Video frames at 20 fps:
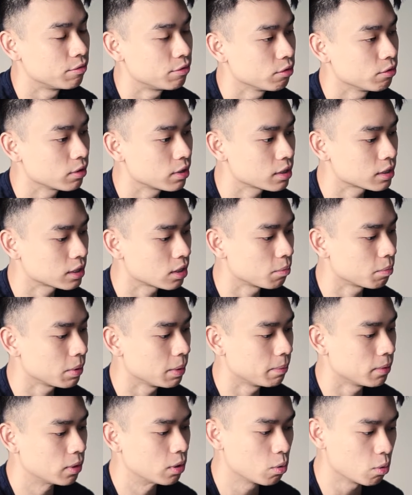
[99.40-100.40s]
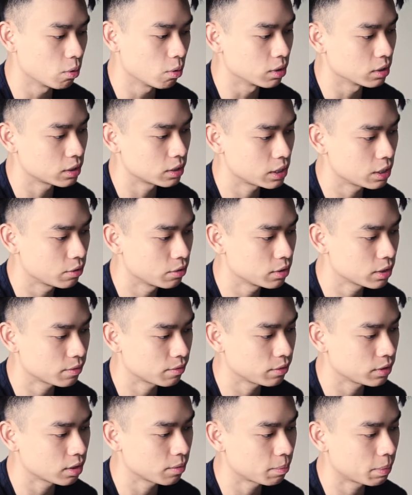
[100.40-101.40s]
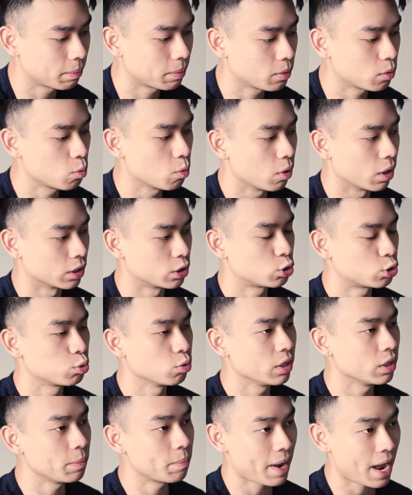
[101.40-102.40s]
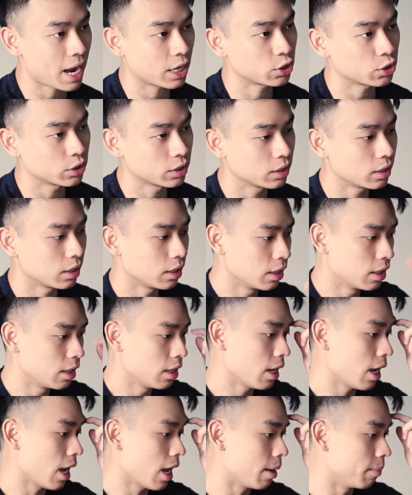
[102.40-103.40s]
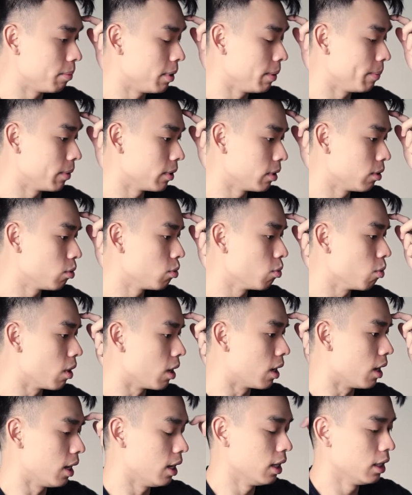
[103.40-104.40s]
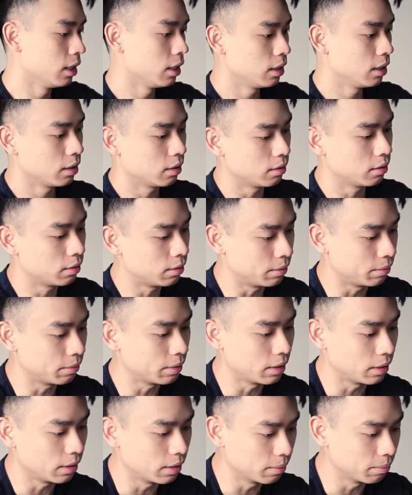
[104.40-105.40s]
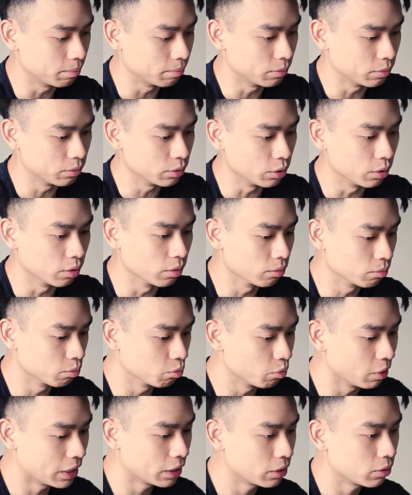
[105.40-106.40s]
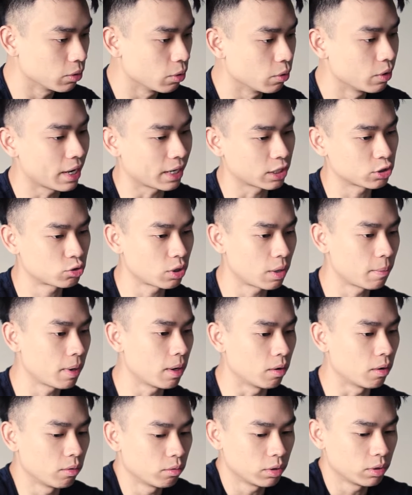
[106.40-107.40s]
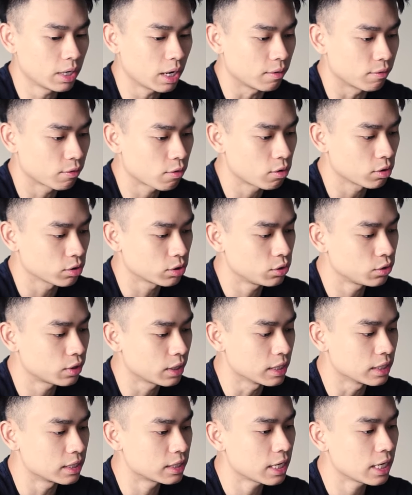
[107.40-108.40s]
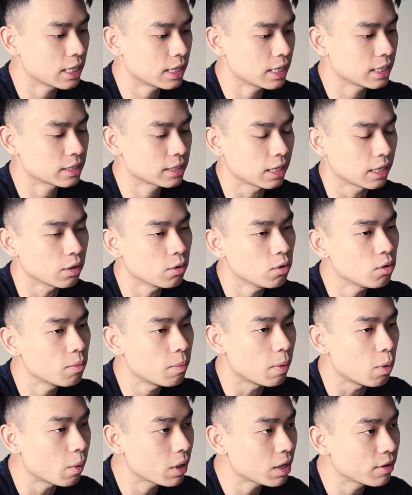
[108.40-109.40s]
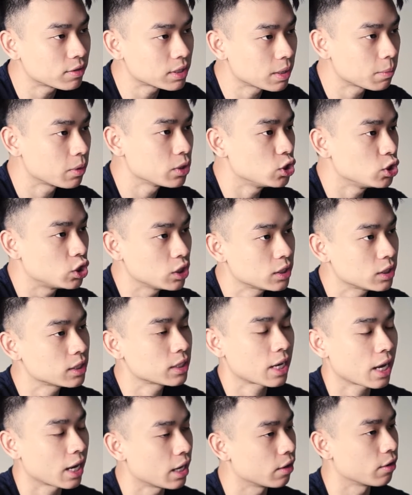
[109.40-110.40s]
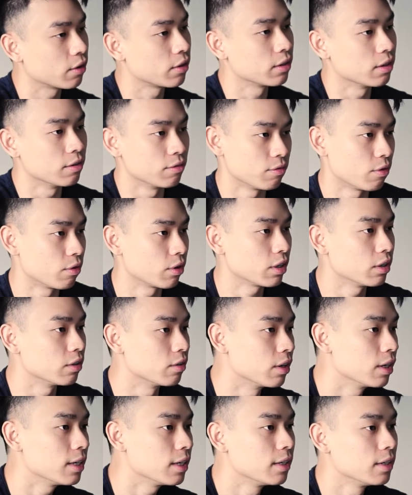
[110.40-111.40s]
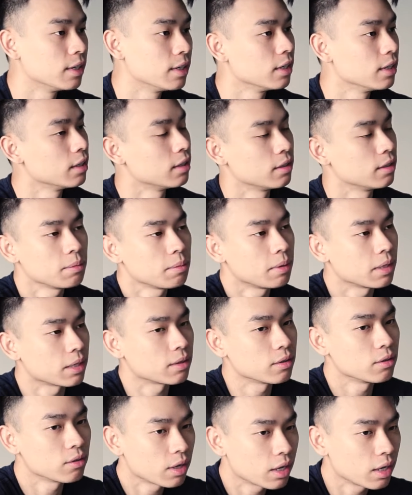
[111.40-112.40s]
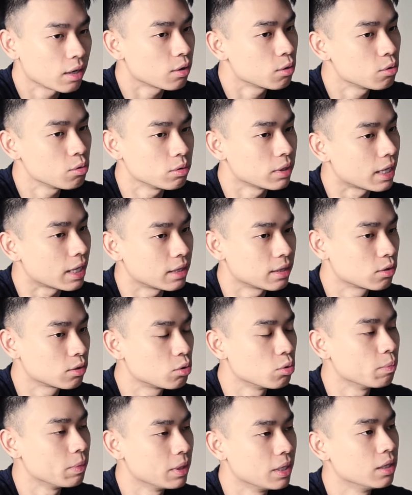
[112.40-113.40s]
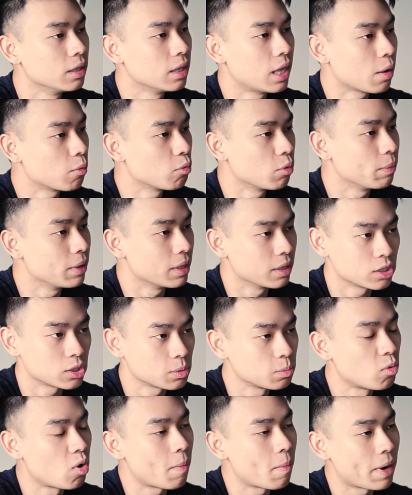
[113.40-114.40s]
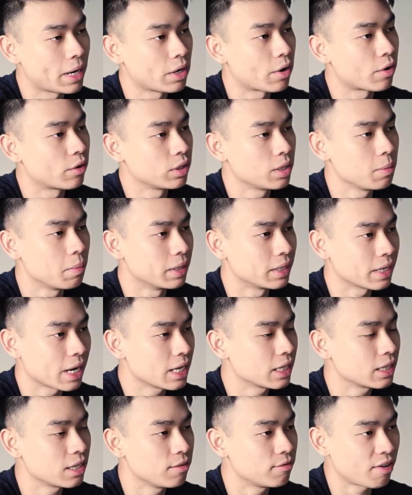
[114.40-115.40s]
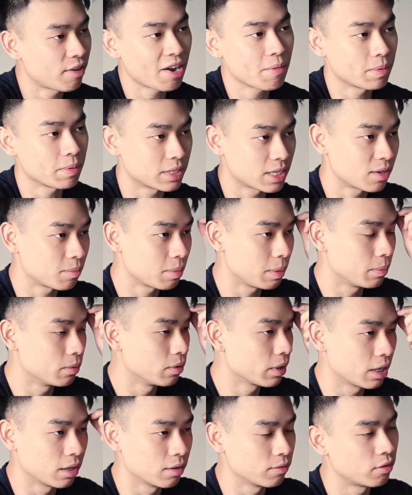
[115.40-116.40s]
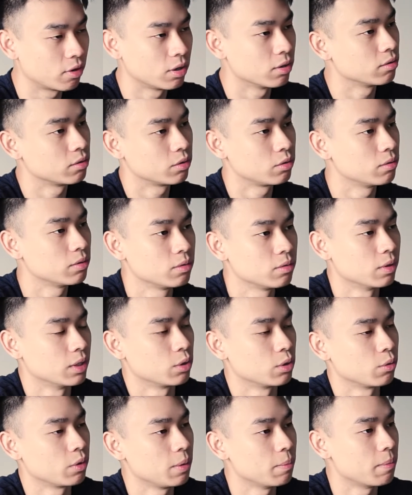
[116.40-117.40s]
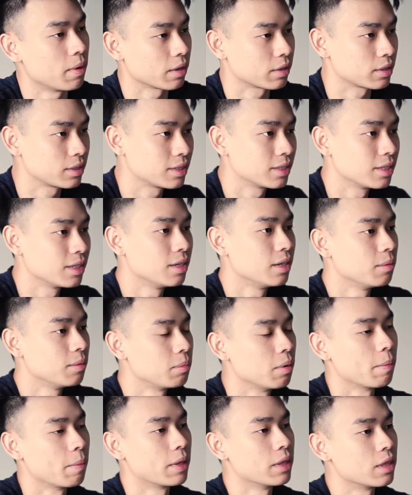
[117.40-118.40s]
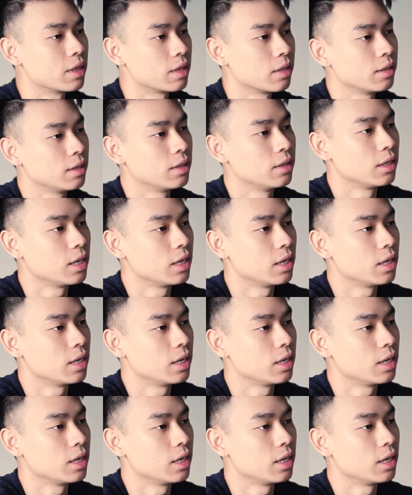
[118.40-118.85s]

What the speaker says: It filters out people who are serious, filters out people who are truly passionate, and people who are willing to go the extra mile. Yeah, of course you can say things like, oh, but what if someone just cannot afford it, right? I'm like, okay, cool, that would be the small minority, but 95% of people can afford $20 per month.